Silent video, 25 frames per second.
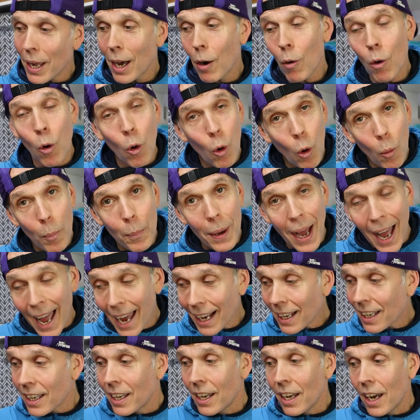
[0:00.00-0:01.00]
belt or
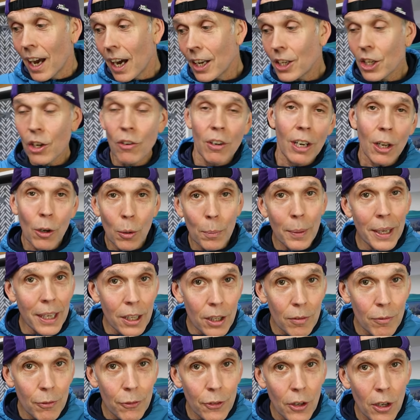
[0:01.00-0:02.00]
pack and you're a little
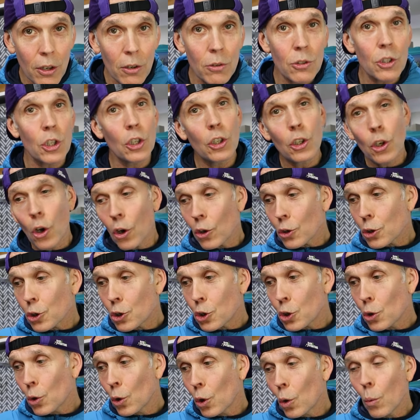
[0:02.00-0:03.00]
bit confused, you're not
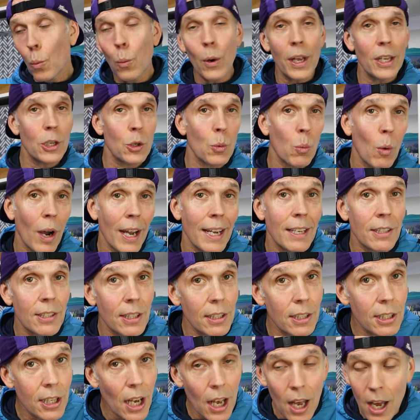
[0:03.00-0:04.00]
sure which way
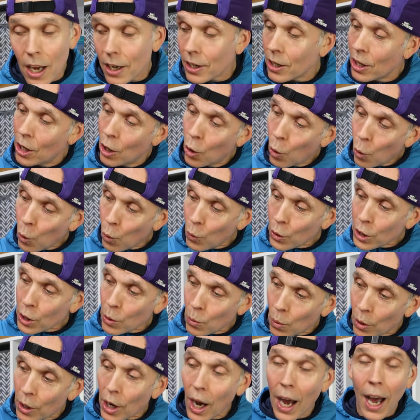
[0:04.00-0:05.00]
to turn, or
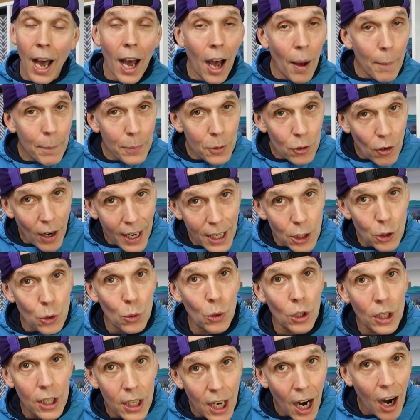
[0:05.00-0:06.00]
you want to upgrade
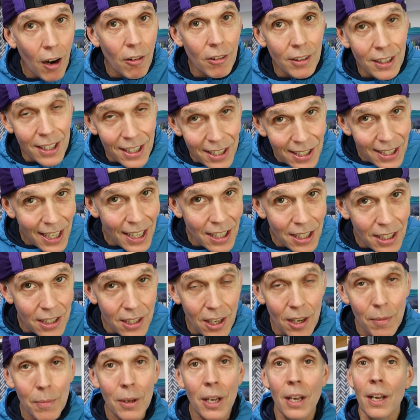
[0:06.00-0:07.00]
your current
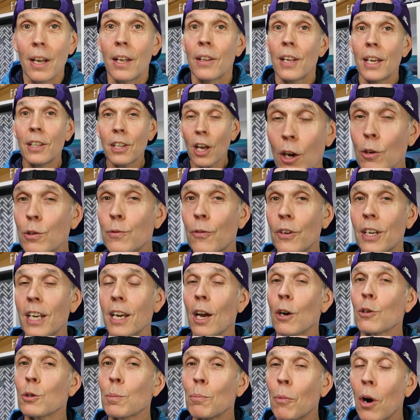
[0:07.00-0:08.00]
system, then those
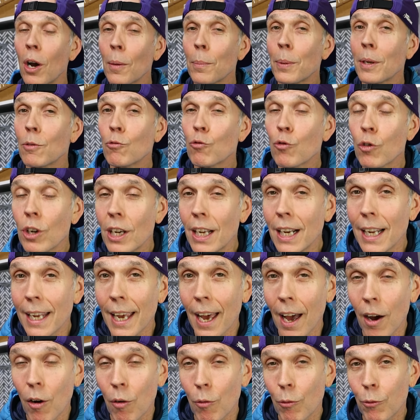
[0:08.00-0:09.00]
videos might be really
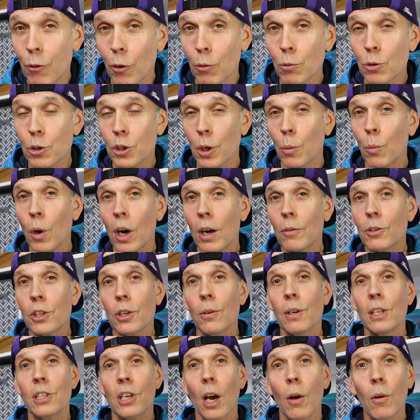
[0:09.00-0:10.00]
helpful. So what I'll
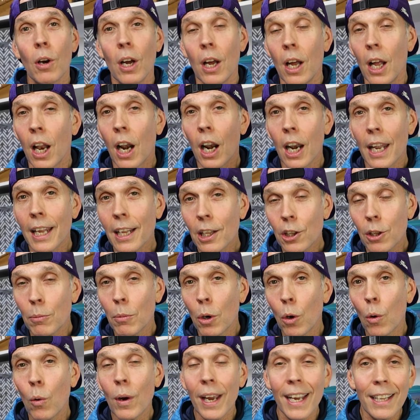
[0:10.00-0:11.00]
do is I'll link
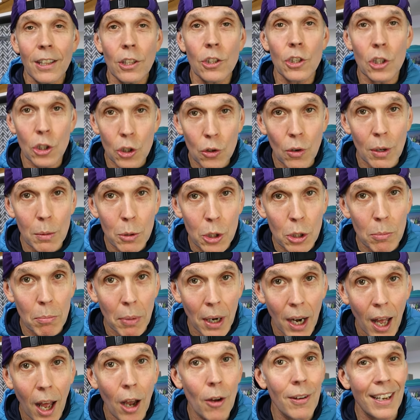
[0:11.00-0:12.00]
them all in the description
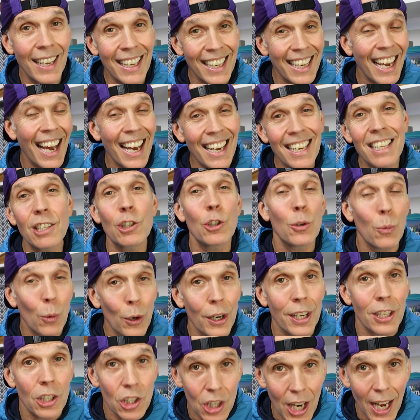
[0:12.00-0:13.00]
below in case you
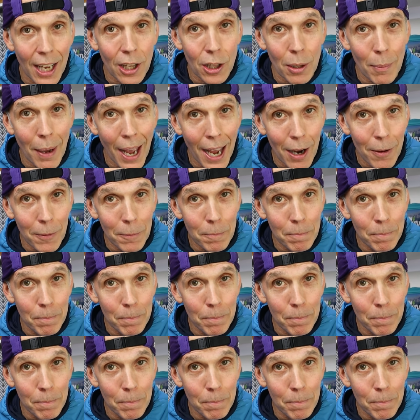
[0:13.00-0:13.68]
want to check them out.